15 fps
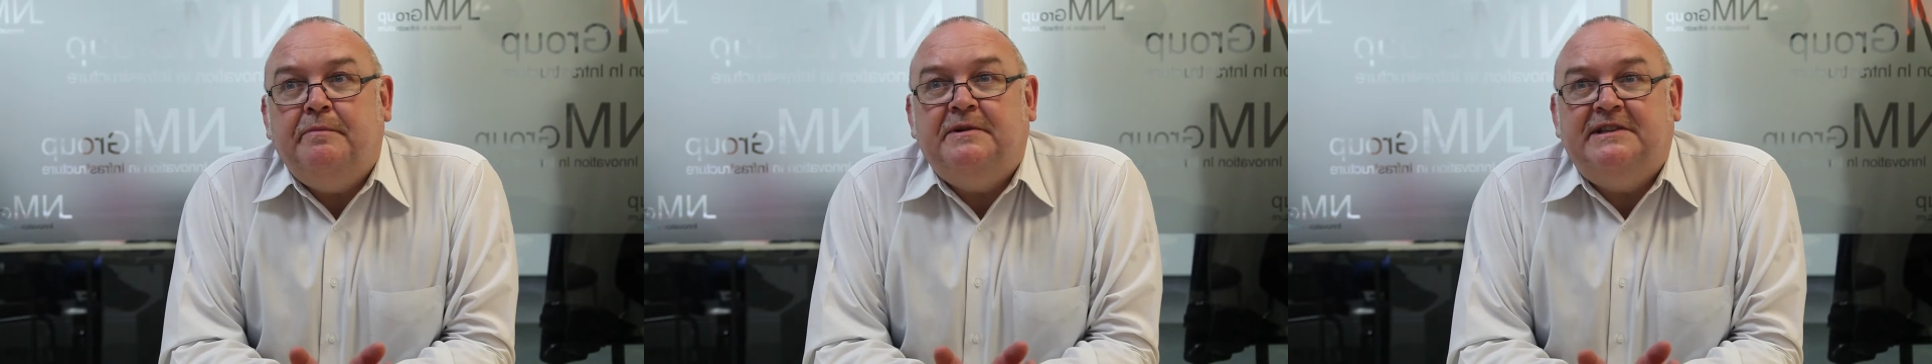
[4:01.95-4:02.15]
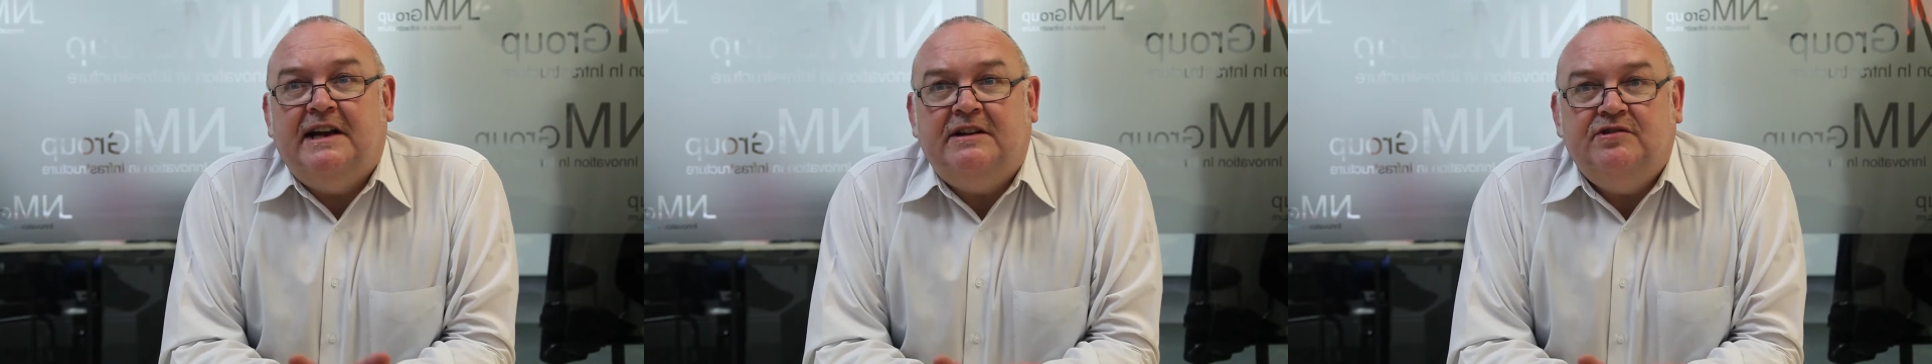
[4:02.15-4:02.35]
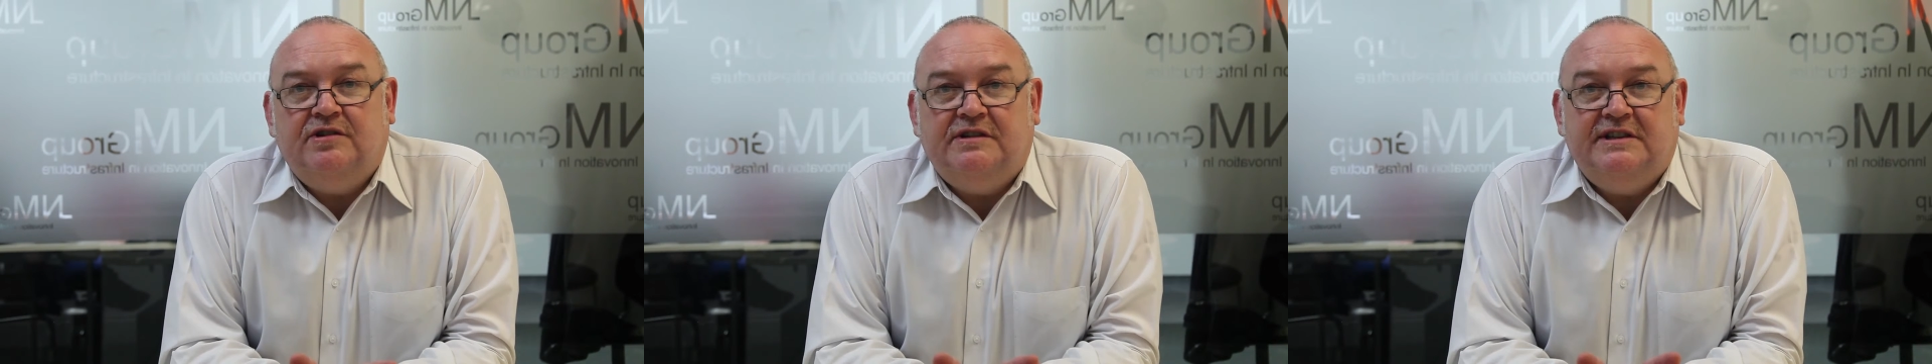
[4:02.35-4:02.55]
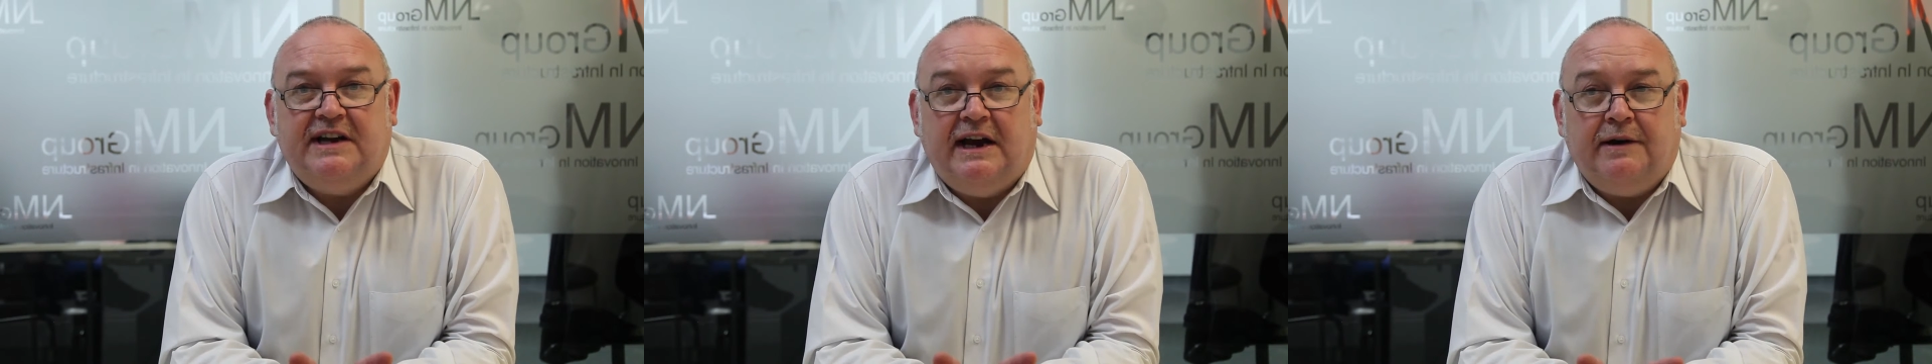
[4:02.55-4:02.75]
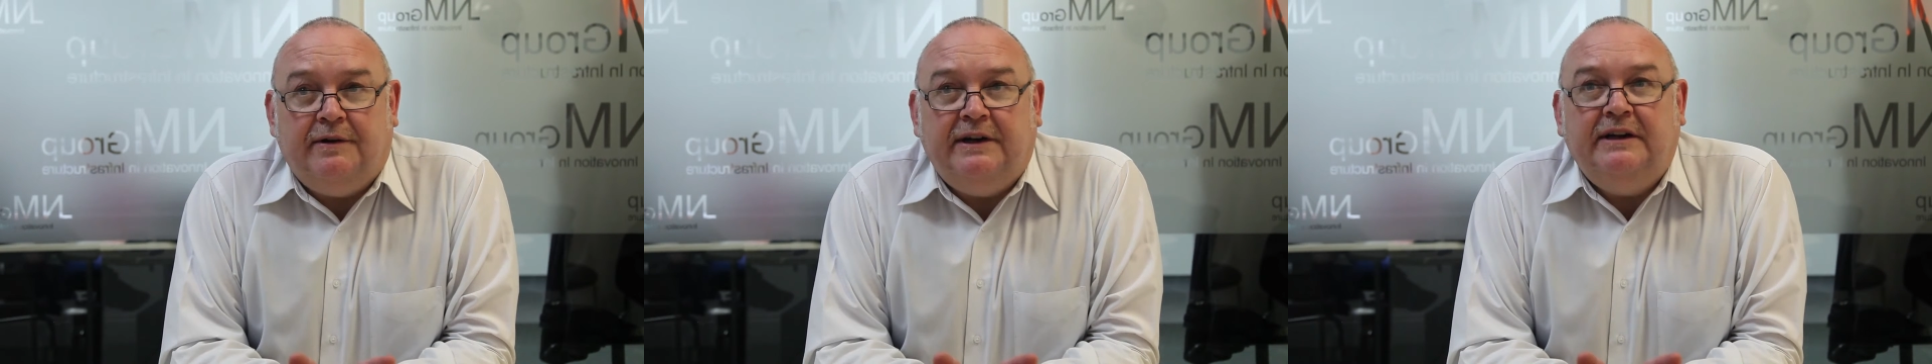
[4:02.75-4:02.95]
potential
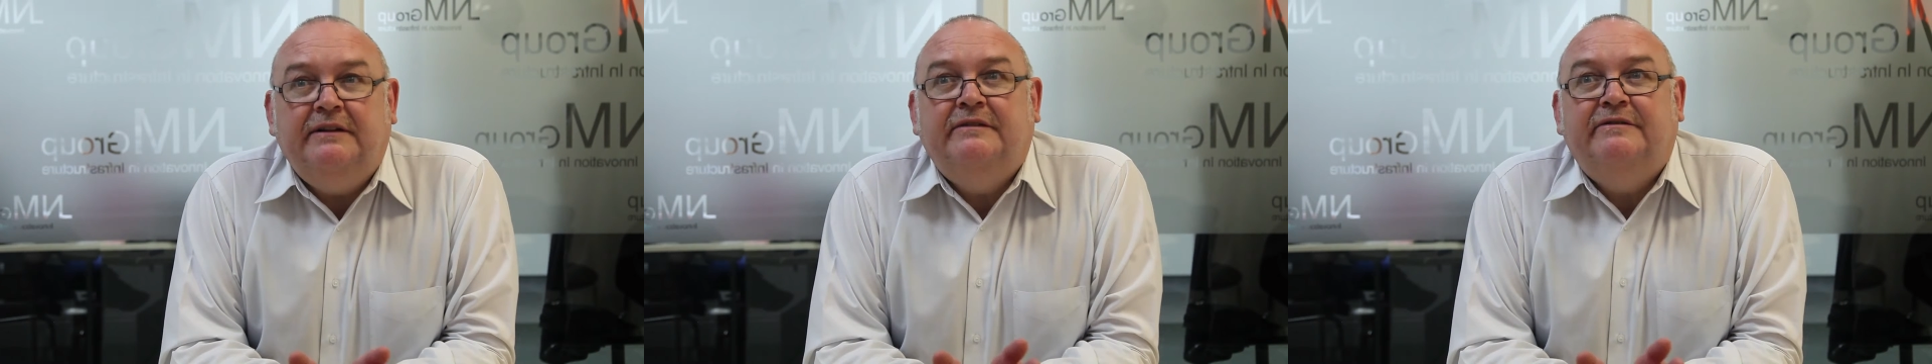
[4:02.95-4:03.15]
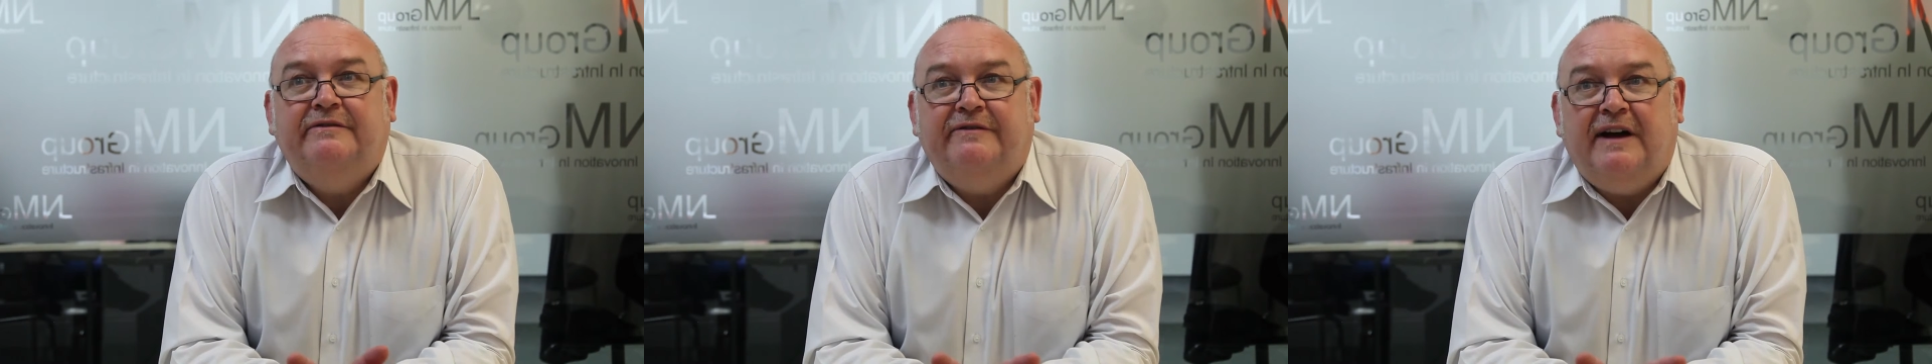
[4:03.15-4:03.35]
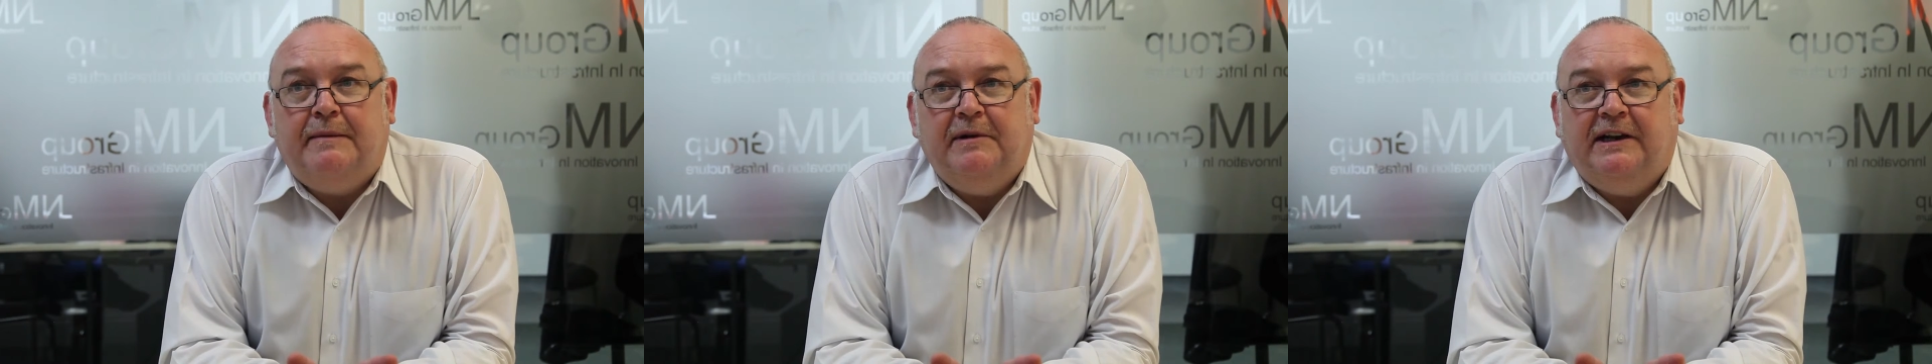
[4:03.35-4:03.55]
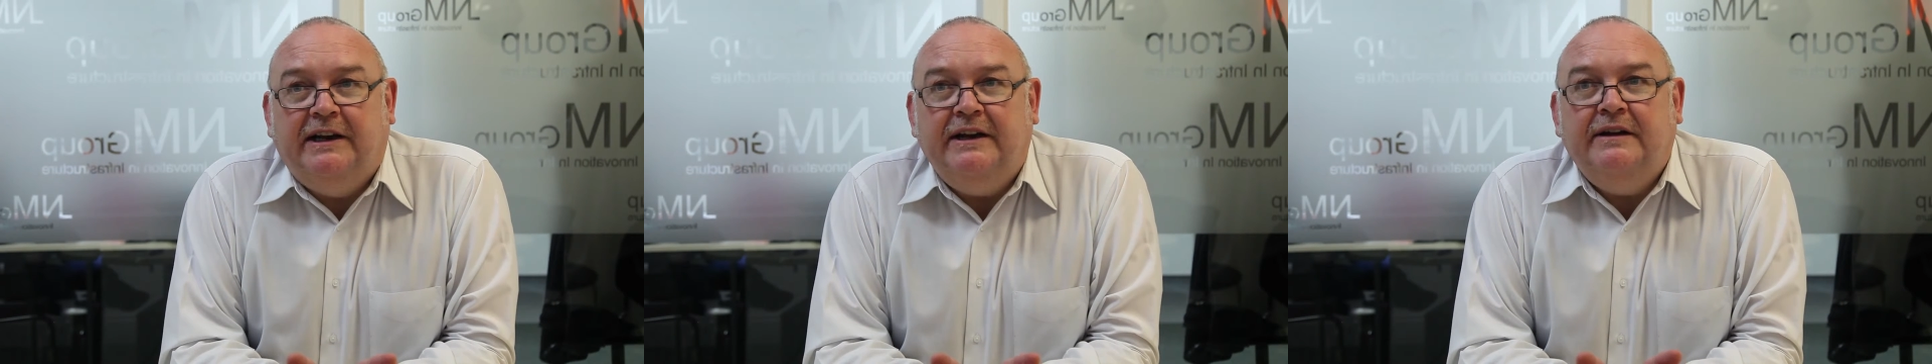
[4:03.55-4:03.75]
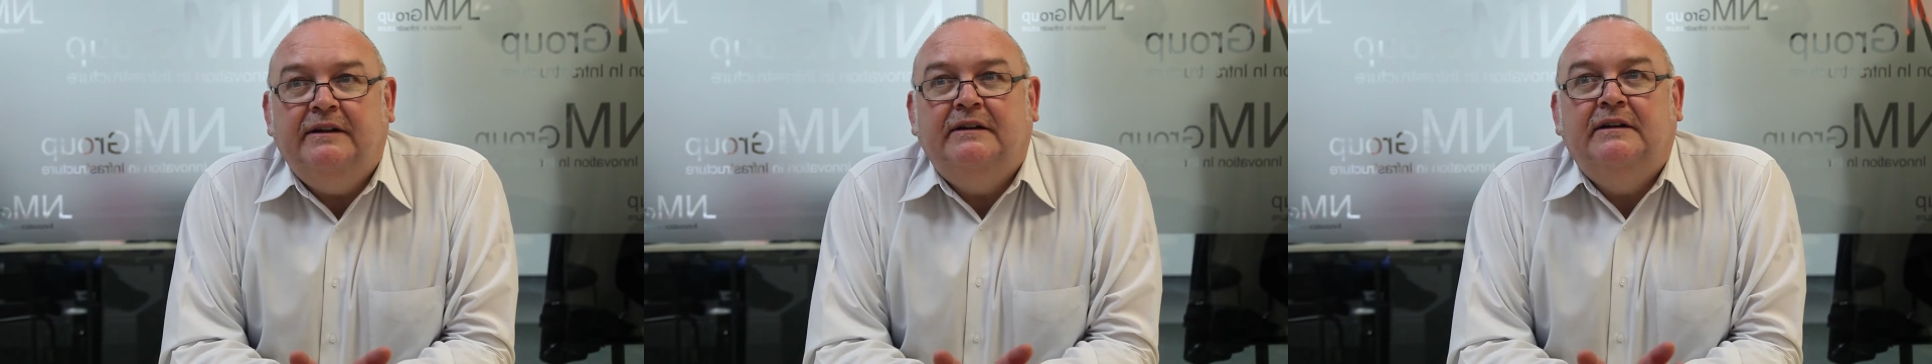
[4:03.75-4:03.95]
tower
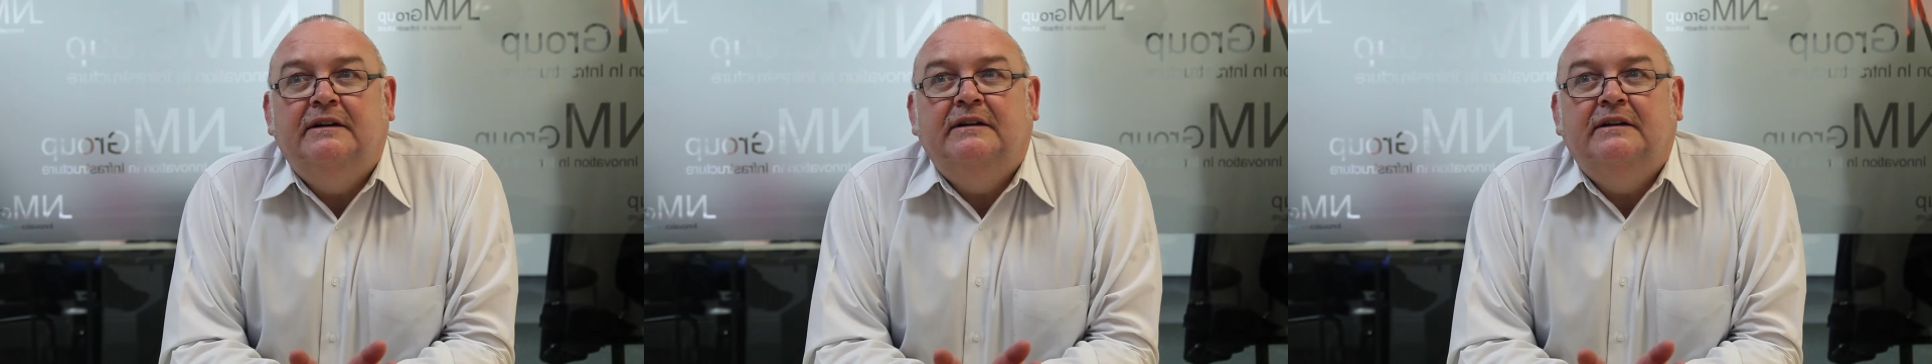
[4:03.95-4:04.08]
family,